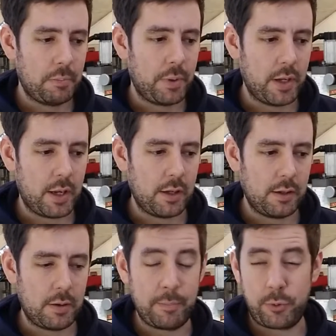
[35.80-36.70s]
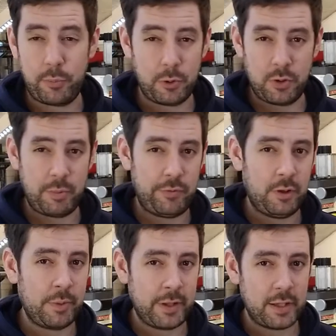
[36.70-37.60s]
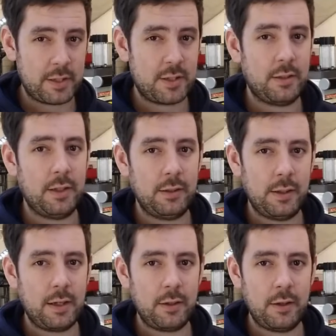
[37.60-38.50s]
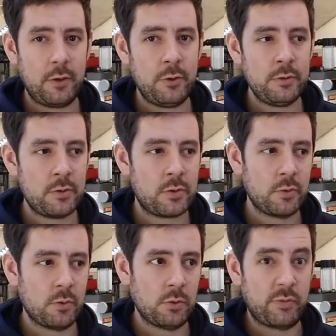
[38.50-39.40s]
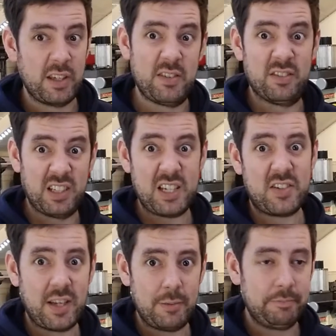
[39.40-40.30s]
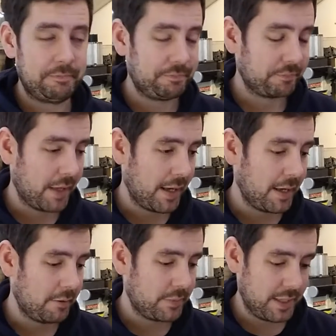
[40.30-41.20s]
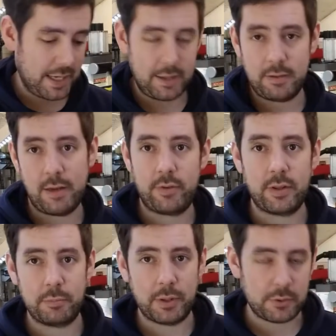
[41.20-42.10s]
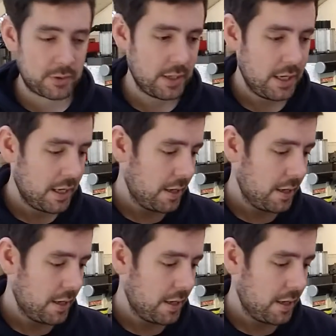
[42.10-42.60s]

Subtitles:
but I'm probably going to be filming that slightly earlier on, so I've got even less time to get everything built.